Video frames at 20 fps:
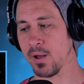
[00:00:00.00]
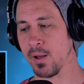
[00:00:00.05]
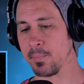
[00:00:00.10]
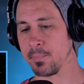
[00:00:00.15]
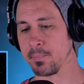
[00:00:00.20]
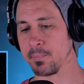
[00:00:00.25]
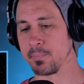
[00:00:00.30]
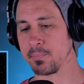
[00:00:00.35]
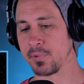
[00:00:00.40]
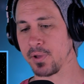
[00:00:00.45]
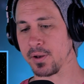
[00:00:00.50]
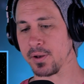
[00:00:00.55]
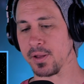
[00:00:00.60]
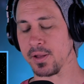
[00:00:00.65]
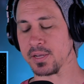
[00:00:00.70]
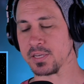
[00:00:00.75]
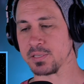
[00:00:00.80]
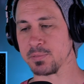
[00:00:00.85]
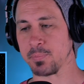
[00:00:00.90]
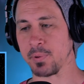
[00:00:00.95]
I'm going
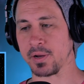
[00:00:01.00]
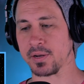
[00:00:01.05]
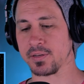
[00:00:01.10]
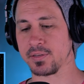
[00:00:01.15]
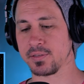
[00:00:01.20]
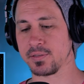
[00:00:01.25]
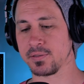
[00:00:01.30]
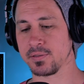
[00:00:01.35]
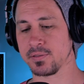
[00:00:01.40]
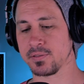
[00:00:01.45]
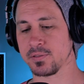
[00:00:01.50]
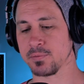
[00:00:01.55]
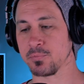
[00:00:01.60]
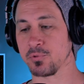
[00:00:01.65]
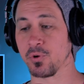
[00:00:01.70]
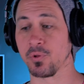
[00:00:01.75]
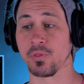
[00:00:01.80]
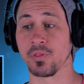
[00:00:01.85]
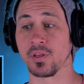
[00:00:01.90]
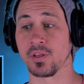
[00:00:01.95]
to expect
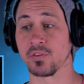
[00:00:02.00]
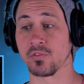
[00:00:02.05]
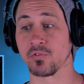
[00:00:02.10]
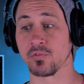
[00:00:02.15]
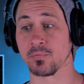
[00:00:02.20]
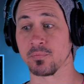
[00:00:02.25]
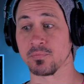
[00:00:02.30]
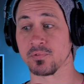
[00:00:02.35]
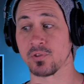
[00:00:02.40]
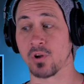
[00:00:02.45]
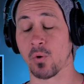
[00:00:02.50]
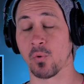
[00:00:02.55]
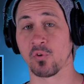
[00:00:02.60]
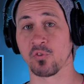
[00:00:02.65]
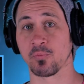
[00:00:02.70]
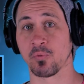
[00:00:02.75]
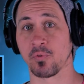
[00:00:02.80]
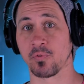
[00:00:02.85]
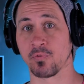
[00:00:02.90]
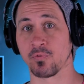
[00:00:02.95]
some good things from Star
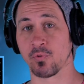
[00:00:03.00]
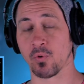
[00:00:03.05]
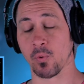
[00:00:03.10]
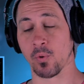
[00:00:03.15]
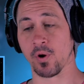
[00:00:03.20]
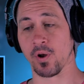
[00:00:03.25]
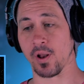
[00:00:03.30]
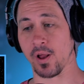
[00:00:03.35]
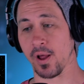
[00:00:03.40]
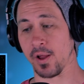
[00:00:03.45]
Wars moving forward.